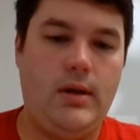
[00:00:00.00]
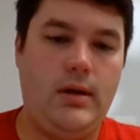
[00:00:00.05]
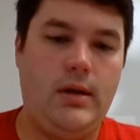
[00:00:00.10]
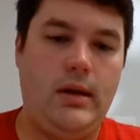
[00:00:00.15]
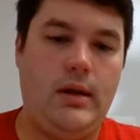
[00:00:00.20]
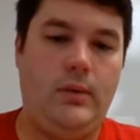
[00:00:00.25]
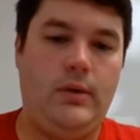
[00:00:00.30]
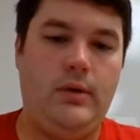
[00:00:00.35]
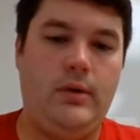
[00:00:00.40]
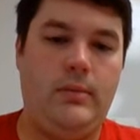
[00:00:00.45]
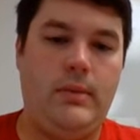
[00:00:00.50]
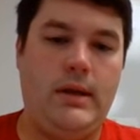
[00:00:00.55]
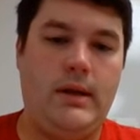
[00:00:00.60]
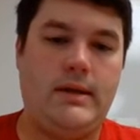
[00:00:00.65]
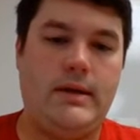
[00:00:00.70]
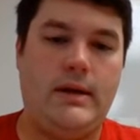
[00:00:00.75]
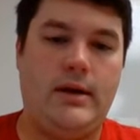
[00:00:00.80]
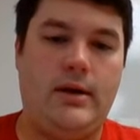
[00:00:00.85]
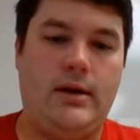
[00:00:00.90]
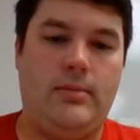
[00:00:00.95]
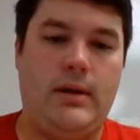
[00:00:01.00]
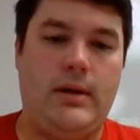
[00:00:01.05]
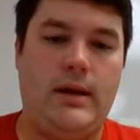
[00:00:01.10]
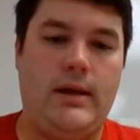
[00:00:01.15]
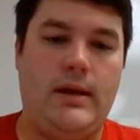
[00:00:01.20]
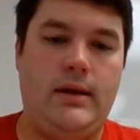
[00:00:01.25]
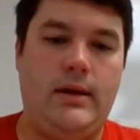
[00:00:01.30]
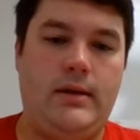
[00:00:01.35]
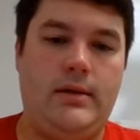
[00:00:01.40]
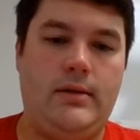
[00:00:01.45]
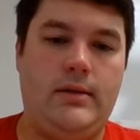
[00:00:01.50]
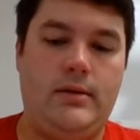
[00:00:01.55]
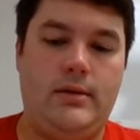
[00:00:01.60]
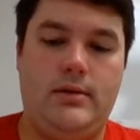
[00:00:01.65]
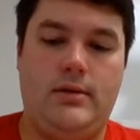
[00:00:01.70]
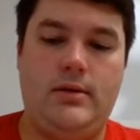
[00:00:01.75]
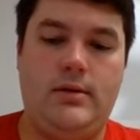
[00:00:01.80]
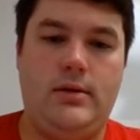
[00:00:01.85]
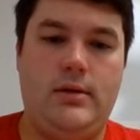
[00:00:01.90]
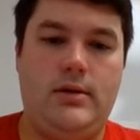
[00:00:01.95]
it wouldn't be a terrible idea
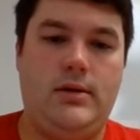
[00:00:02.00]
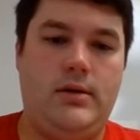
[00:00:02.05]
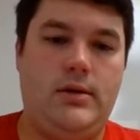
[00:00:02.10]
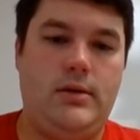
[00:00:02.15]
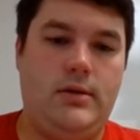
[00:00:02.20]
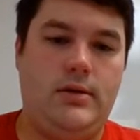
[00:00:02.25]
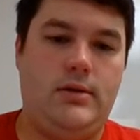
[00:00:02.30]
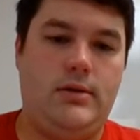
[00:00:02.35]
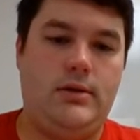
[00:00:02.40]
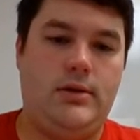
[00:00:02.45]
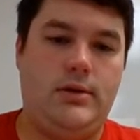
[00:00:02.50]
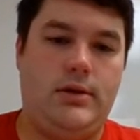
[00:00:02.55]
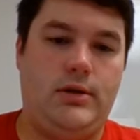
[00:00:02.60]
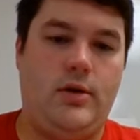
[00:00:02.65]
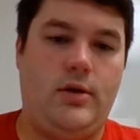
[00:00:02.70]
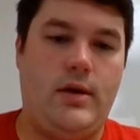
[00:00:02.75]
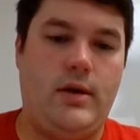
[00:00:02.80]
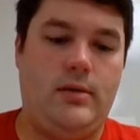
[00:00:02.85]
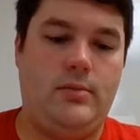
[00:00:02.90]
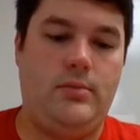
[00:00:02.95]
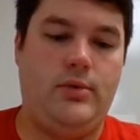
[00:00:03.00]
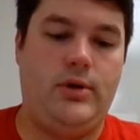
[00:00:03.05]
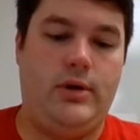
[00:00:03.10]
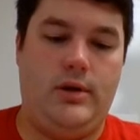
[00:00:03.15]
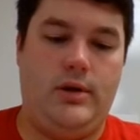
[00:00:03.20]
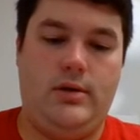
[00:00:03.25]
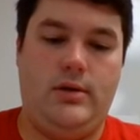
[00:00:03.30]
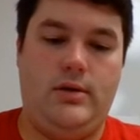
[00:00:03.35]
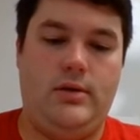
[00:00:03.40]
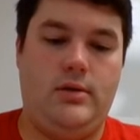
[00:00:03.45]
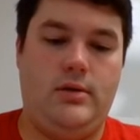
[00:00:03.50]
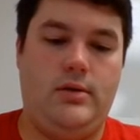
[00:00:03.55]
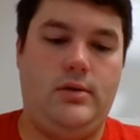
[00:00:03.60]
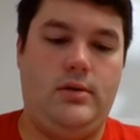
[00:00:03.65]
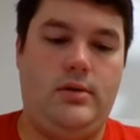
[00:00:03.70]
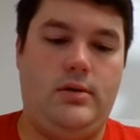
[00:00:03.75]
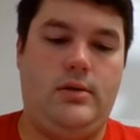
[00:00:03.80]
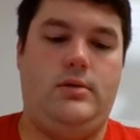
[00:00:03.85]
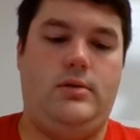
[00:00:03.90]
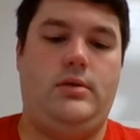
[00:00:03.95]
to go ahead and put
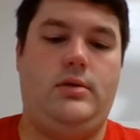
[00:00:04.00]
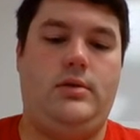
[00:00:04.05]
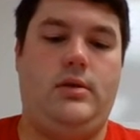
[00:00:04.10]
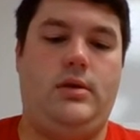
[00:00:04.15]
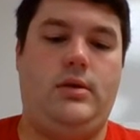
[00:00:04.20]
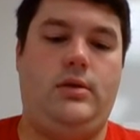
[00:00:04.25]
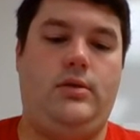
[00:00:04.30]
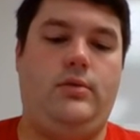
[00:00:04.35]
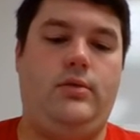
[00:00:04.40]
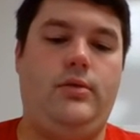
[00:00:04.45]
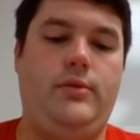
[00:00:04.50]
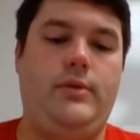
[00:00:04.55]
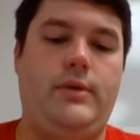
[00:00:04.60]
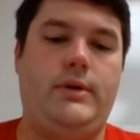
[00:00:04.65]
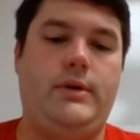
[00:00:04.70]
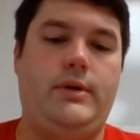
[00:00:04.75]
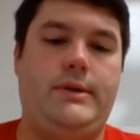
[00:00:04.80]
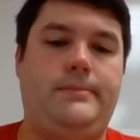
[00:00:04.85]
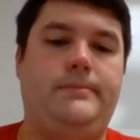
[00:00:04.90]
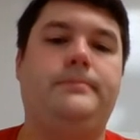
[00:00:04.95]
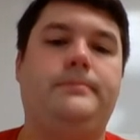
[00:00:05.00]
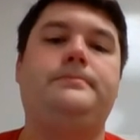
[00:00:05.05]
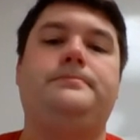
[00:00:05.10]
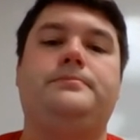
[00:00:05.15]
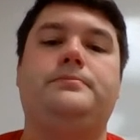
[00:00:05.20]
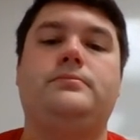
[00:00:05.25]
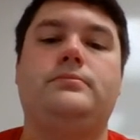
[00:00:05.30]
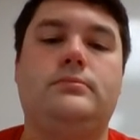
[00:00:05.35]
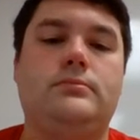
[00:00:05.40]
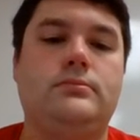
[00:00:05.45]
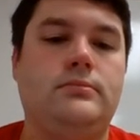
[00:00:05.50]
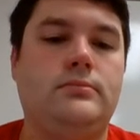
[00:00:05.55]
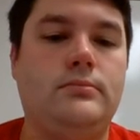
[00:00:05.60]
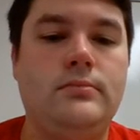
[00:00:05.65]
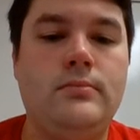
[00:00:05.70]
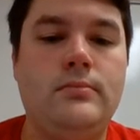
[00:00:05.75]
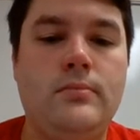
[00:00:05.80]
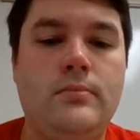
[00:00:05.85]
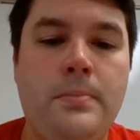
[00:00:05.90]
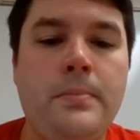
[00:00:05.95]
congruent.
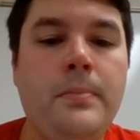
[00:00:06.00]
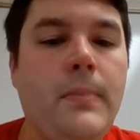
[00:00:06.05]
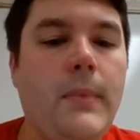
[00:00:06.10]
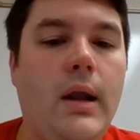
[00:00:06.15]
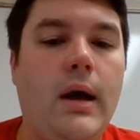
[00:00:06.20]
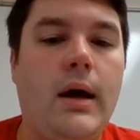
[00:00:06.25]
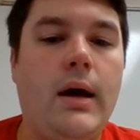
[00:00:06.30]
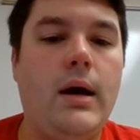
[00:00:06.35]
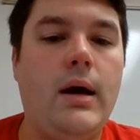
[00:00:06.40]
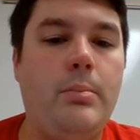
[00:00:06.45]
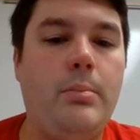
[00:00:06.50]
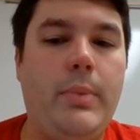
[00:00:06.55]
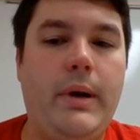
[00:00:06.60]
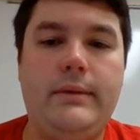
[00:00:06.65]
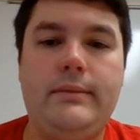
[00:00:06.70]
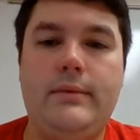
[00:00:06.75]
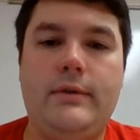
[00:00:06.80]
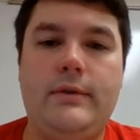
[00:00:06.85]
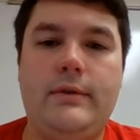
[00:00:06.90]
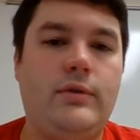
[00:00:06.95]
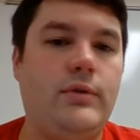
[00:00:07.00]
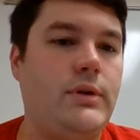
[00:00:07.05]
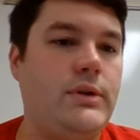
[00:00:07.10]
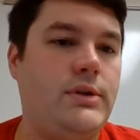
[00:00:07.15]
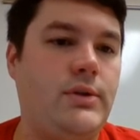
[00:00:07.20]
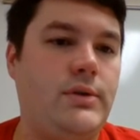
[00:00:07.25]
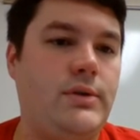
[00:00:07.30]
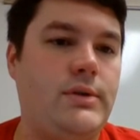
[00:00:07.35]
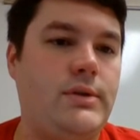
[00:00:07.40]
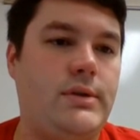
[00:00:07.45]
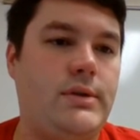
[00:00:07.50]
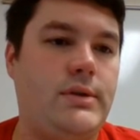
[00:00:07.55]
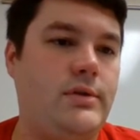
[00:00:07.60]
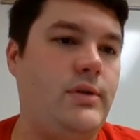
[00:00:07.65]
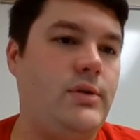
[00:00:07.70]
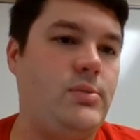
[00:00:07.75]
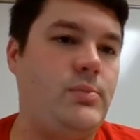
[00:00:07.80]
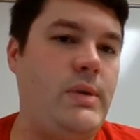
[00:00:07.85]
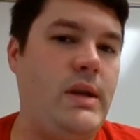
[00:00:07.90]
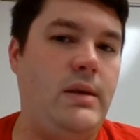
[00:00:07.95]
But of course,
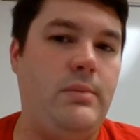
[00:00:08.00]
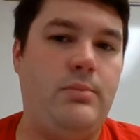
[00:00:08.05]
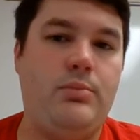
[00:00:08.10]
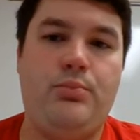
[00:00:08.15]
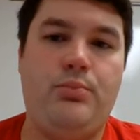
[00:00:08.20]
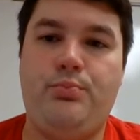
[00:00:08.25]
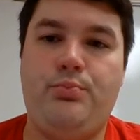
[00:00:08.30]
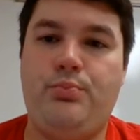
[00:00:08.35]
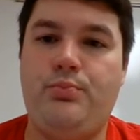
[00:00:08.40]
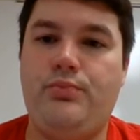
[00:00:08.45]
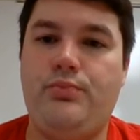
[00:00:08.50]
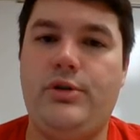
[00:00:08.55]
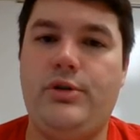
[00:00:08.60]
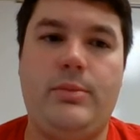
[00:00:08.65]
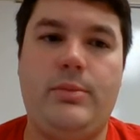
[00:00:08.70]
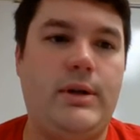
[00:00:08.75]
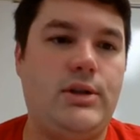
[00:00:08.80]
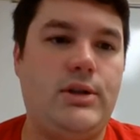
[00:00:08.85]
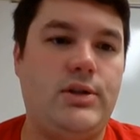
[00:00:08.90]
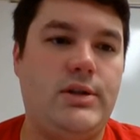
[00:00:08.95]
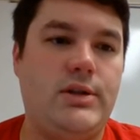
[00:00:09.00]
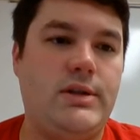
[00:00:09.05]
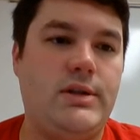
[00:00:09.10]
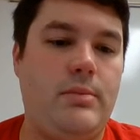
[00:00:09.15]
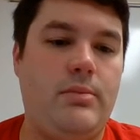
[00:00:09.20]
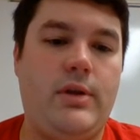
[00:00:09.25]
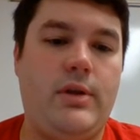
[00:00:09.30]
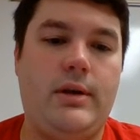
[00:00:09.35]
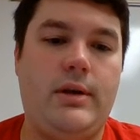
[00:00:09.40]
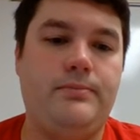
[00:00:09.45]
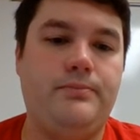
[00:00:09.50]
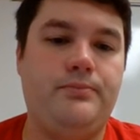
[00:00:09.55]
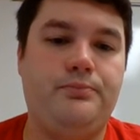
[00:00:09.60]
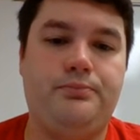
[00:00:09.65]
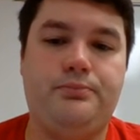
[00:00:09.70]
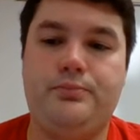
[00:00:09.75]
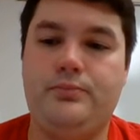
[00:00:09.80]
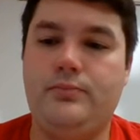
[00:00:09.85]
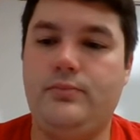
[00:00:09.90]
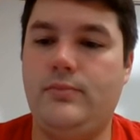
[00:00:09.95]
those mean pretty much the same thing.
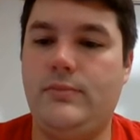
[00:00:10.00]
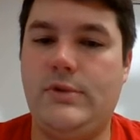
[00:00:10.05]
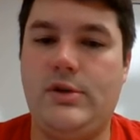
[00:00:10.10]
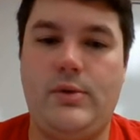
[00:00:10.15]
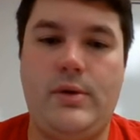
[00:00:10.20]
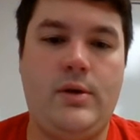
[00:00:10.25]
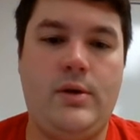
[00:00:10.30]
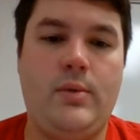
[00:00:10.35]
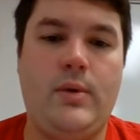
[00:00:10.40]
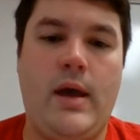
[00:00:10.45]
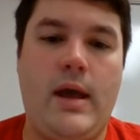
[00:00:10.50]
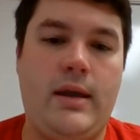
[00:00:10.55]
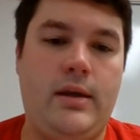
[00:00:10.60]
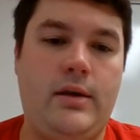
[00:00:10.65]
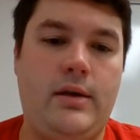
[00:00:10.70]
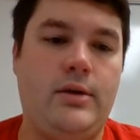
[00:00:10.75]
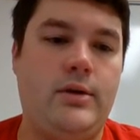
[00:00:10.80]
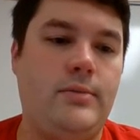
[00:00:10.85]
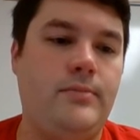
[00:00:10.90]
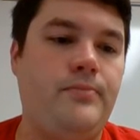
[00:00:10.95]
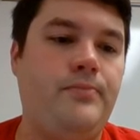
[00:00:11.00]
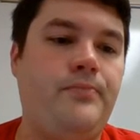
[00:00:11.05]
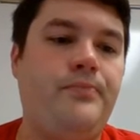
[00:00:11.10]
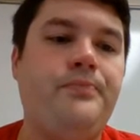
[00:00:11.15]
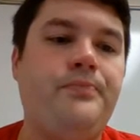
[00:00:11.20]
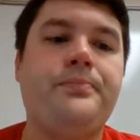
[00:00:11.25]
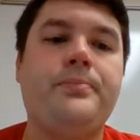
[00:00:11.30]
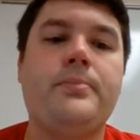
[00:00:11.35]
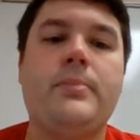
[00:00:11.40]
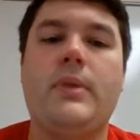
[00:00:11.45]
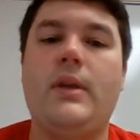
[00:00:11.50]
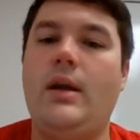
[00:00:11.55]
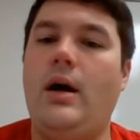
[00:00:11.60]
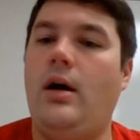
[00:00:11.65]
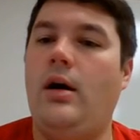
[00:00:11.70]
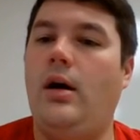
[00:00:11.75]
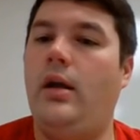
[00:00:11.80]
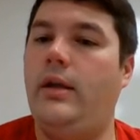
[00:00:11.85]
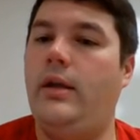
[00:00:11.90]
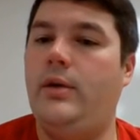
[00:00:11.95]
So equiangular,
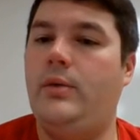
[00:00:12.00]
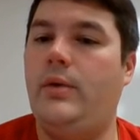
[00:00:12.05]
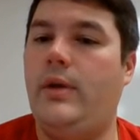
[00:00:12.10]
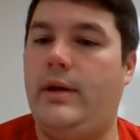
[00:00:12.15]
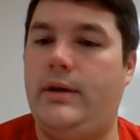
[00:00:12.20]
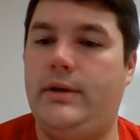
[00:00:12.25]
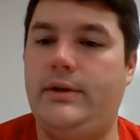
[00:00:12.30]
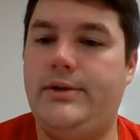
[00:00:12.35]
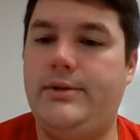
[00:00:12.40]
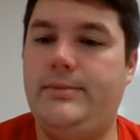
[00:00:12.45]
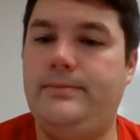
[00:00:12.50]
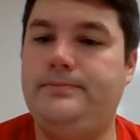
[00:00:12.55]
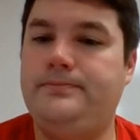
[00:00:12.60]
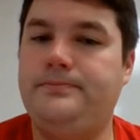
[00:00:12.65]
all equal angles.